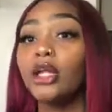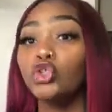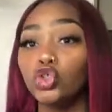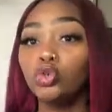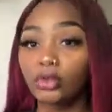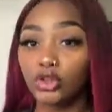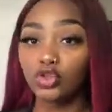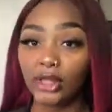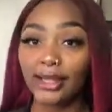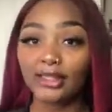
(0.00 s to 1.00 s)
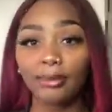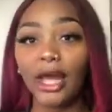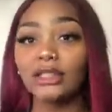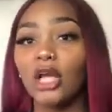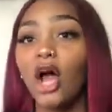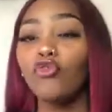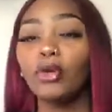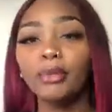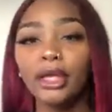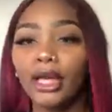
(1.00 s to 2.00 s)
Do what you think is best. For
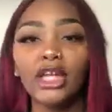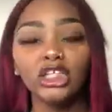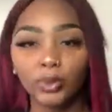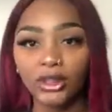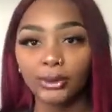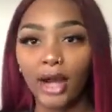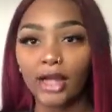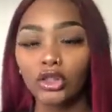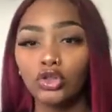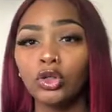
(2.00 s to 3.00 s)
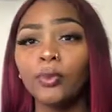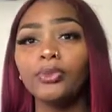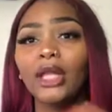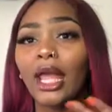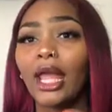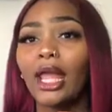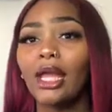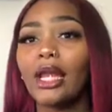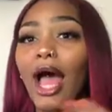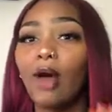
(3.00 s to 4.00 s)
me, it just wasn't practical,
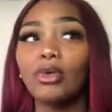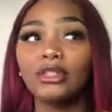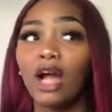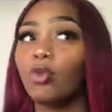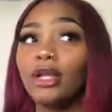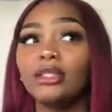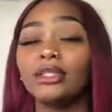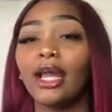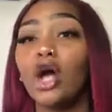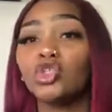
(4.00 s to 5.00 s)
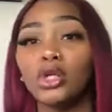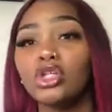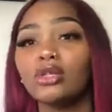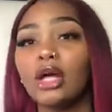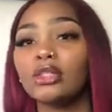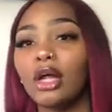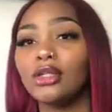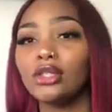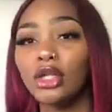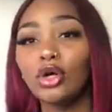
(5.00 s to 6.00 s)
and I was not willing to take out $22,000
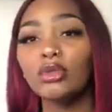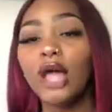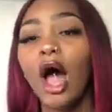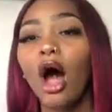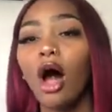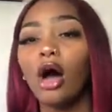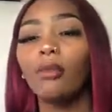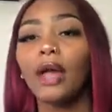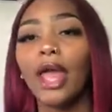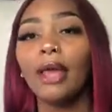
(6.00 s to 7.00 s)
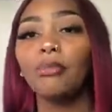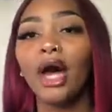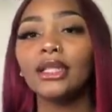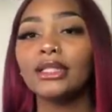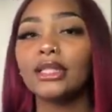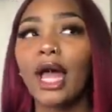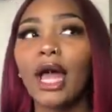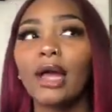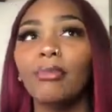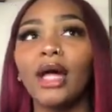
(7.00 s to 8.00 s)
in loans. And by
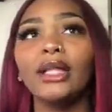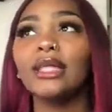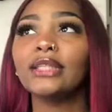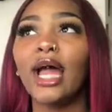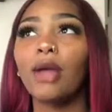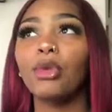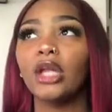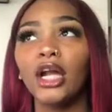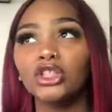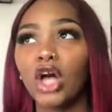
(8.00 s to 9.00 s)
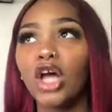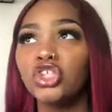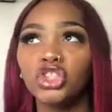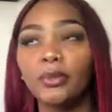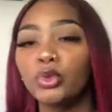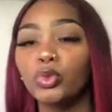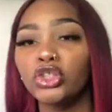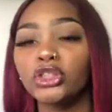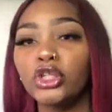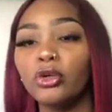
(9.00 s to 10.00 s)
that time, a lot of scholarships were
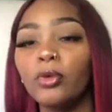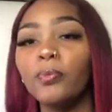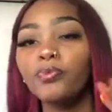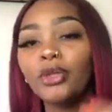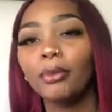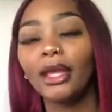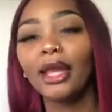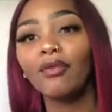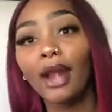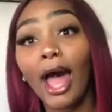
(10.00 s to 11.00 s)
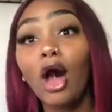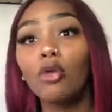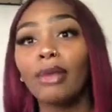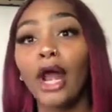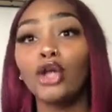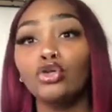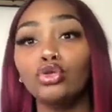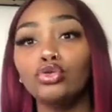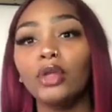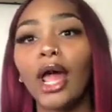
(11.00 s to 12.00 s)
still being given out, but I
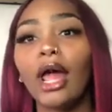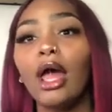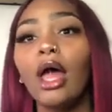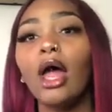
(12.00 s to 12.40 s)
knew that